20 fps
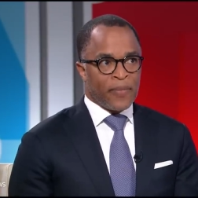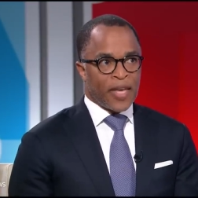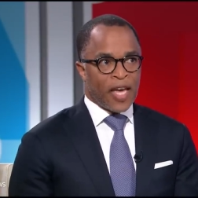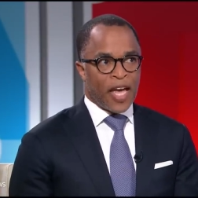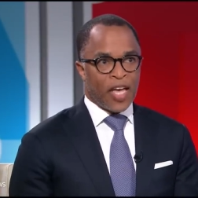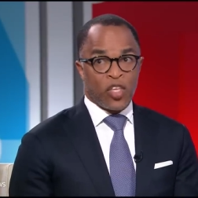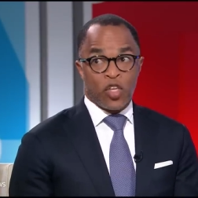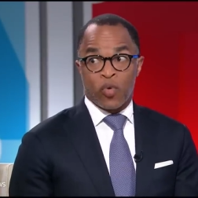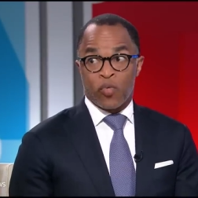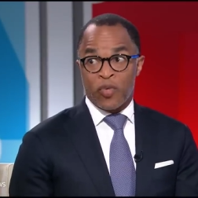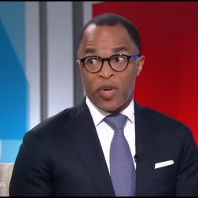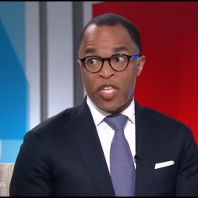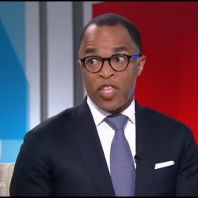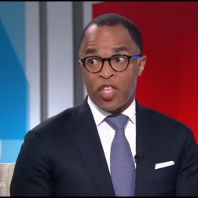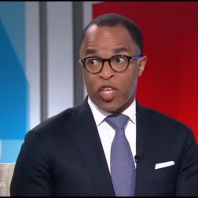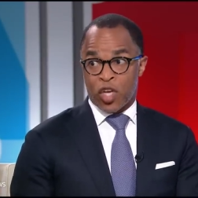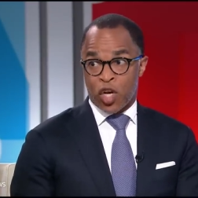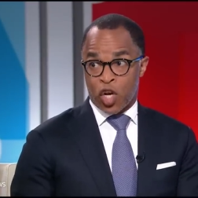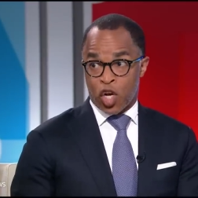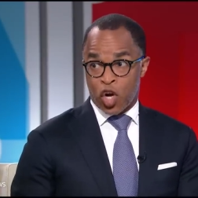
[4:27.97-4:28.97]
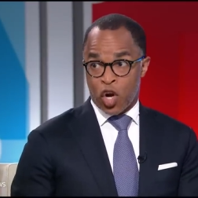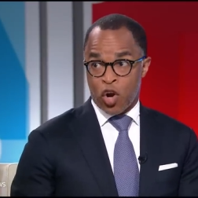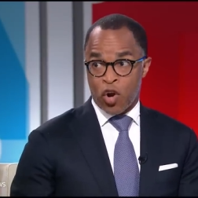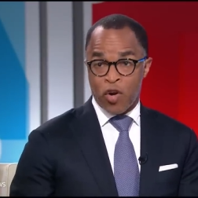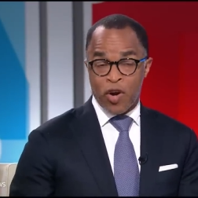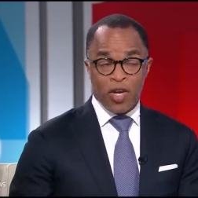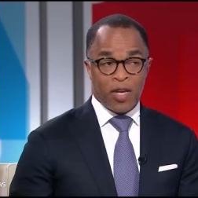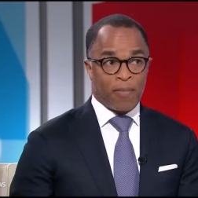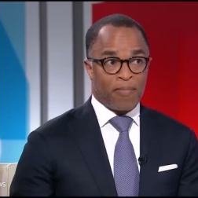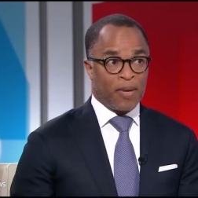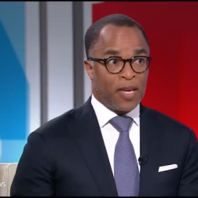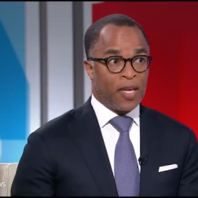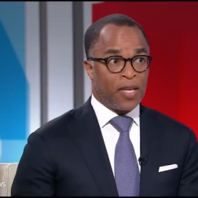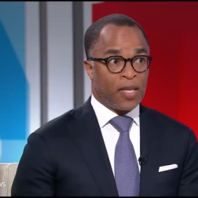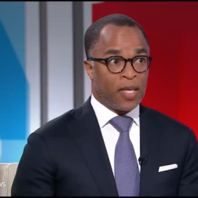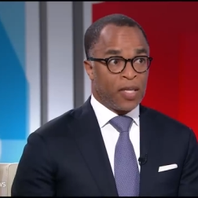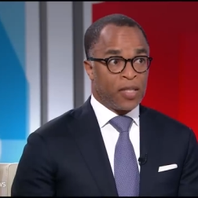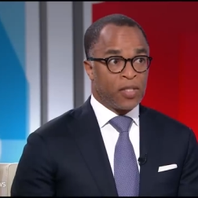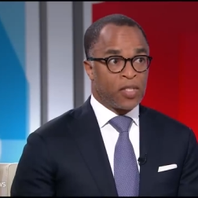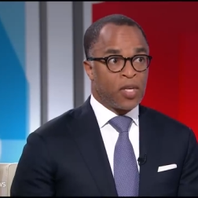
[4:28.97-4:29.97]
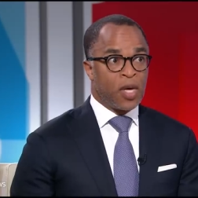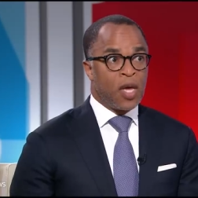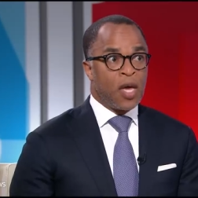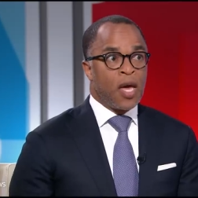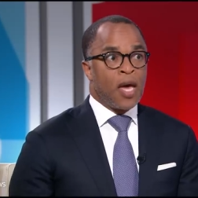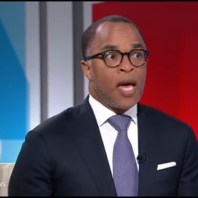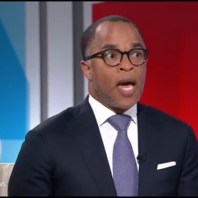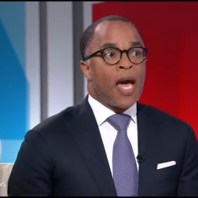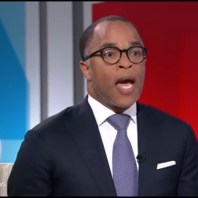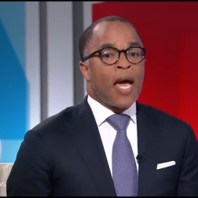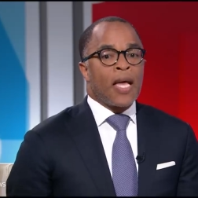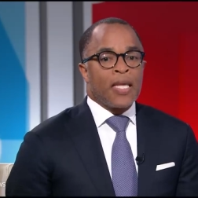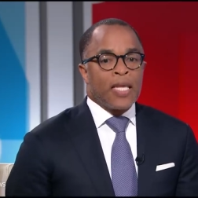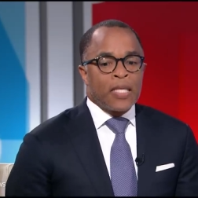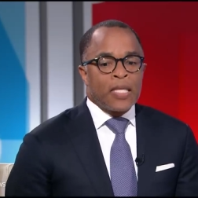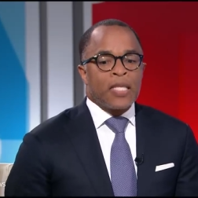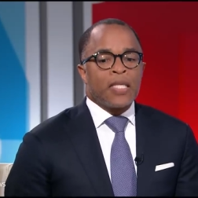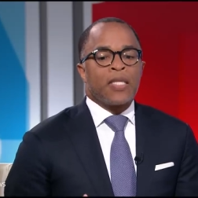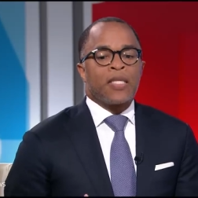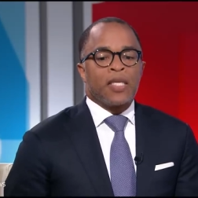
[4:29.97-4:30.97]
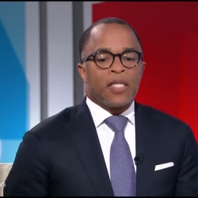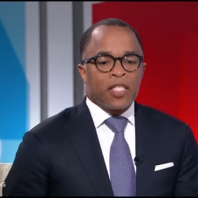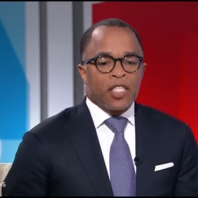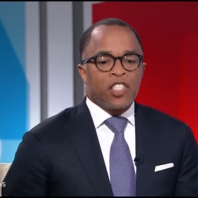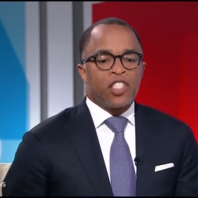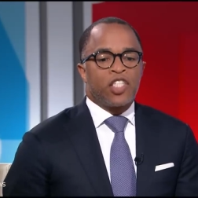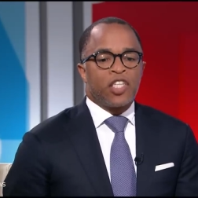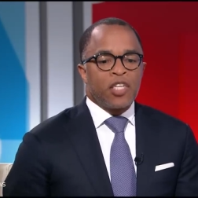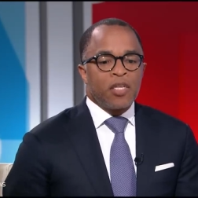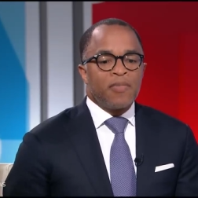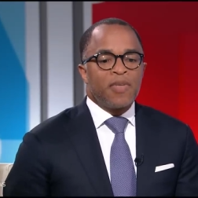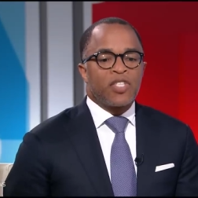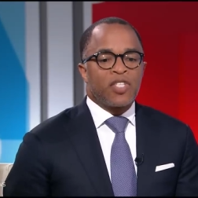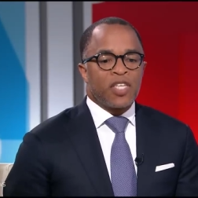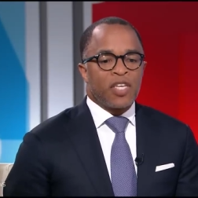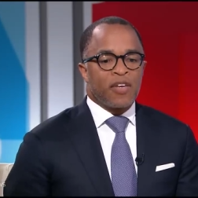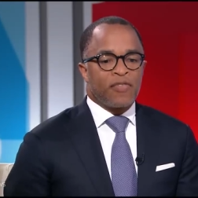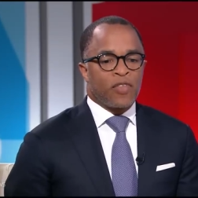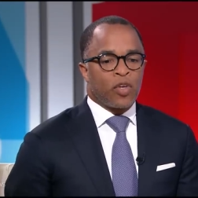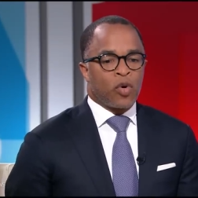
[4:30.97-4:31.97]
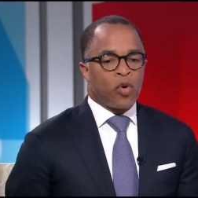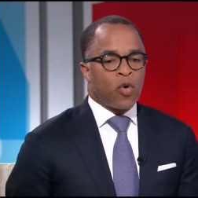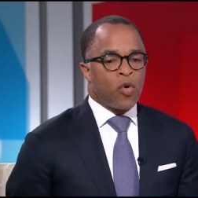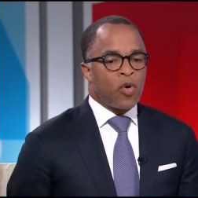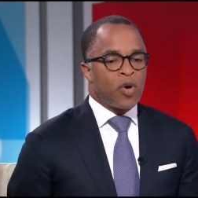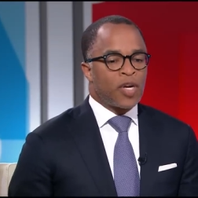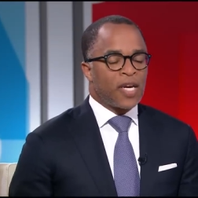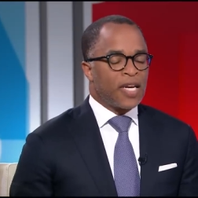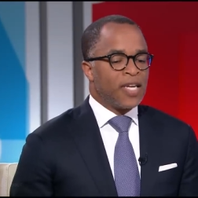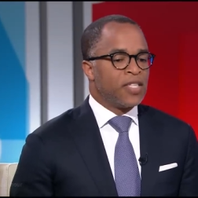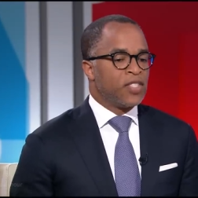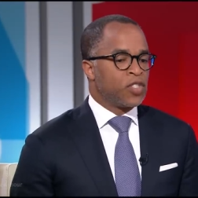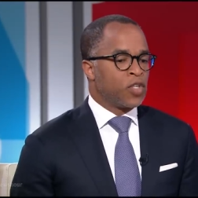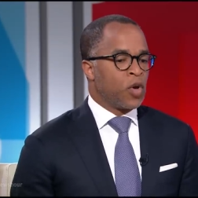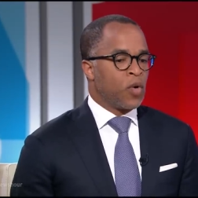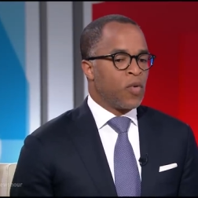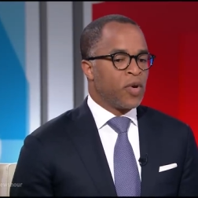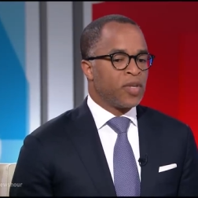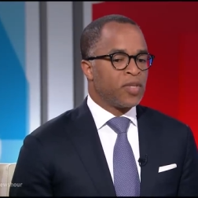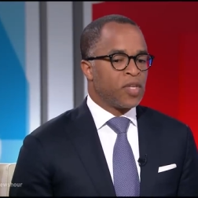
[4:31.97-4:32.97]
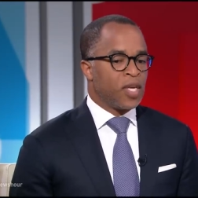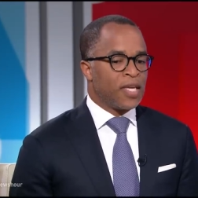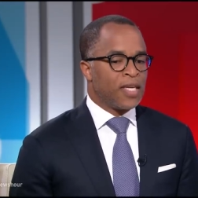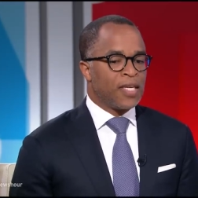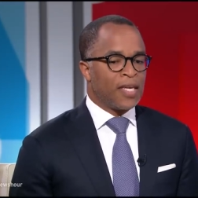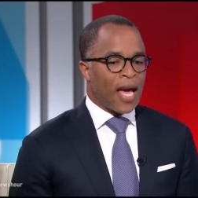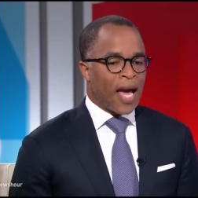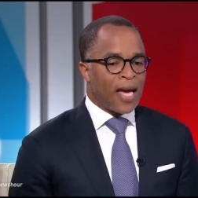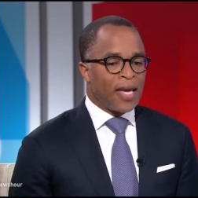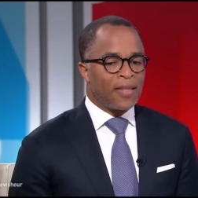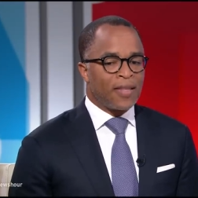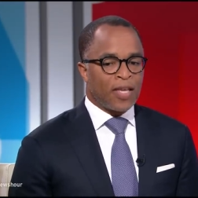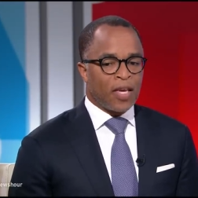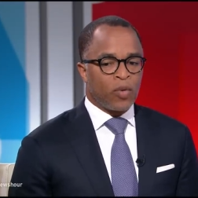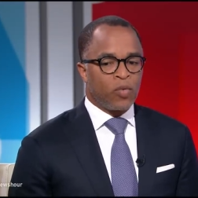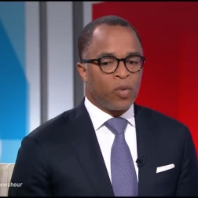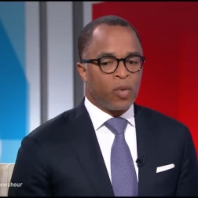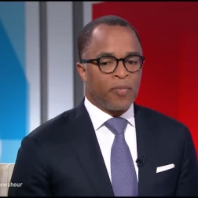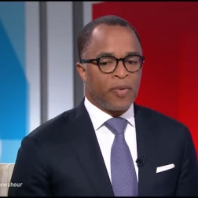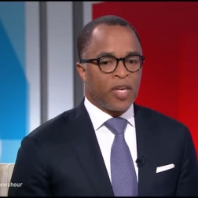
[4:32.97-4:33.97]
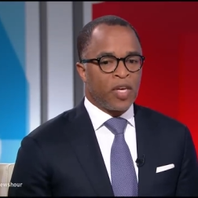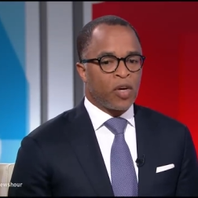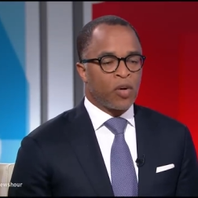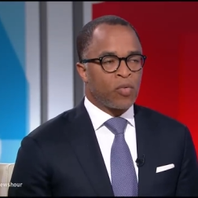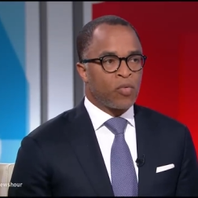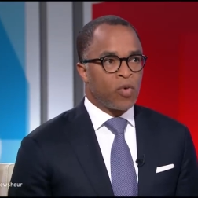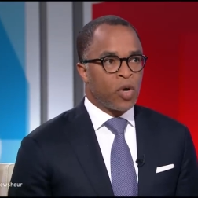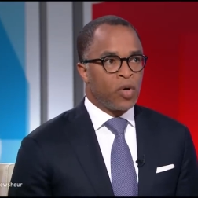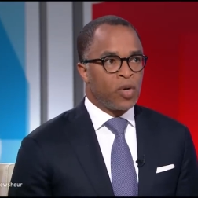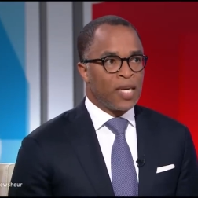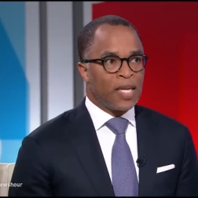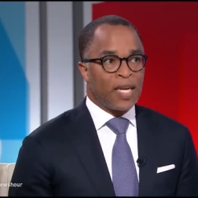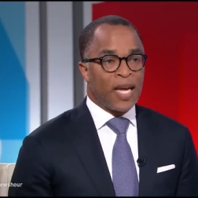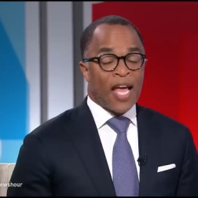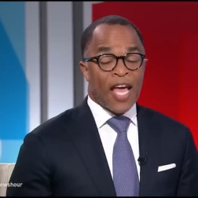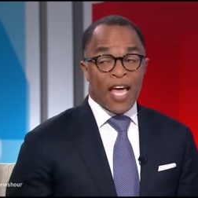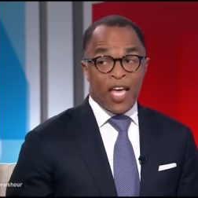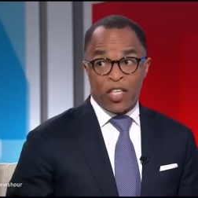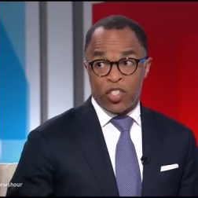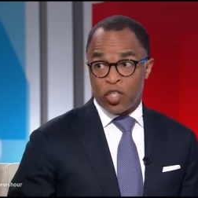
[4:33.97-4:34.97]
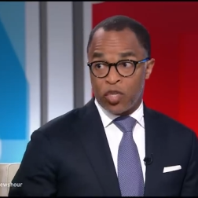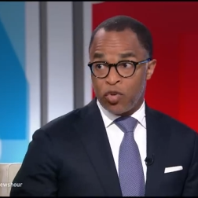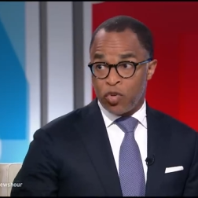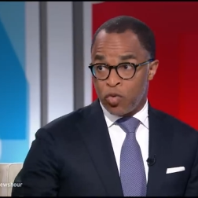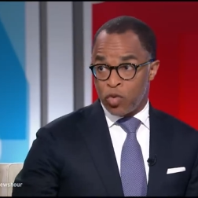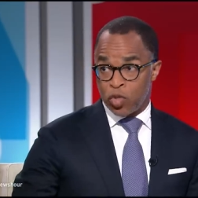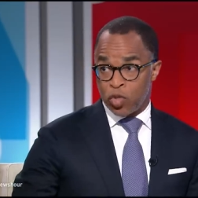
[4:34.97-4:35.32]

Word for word: and you read the concurring opinions, the legitimacy of the court is going, I think, will be eroded. And to,